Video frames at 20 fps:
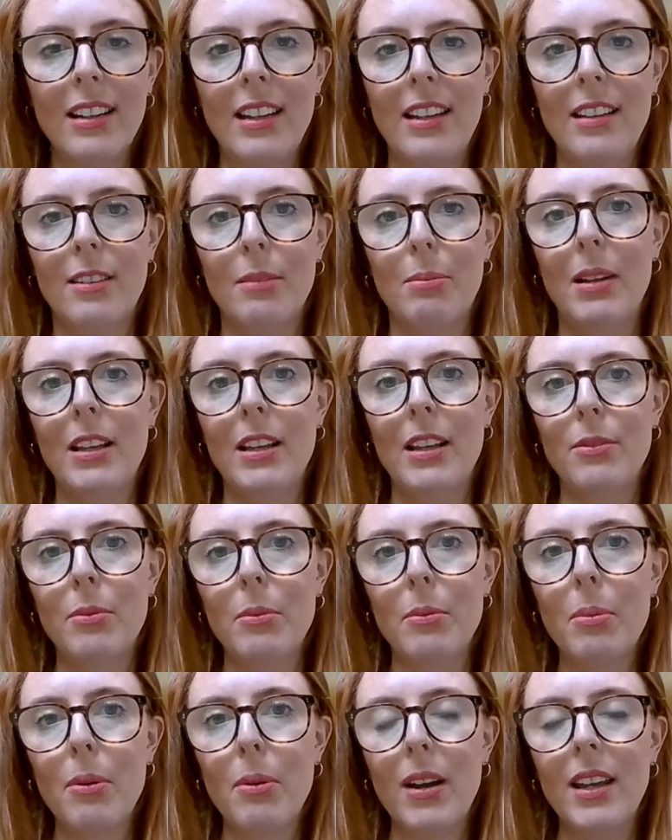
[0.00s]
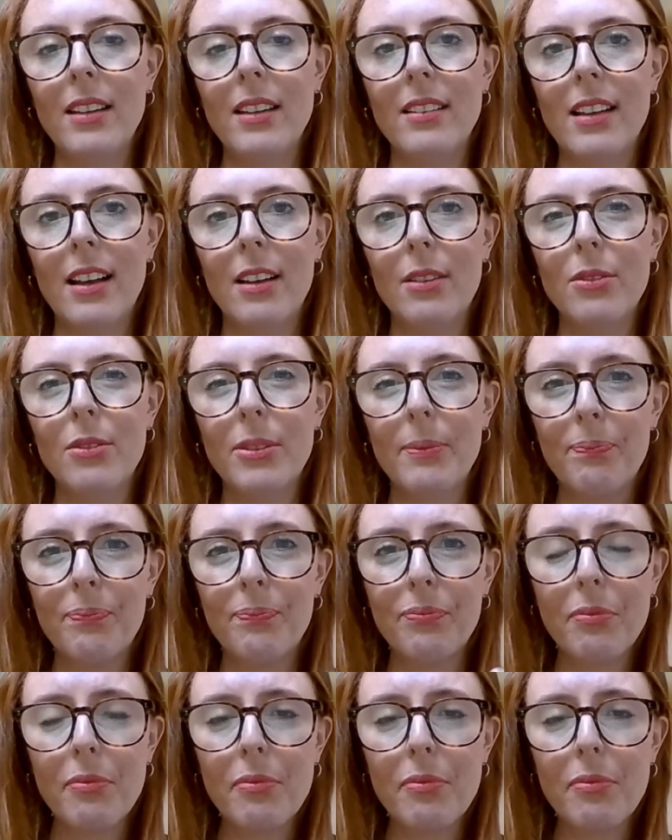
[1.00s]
lead to placement breakdowns.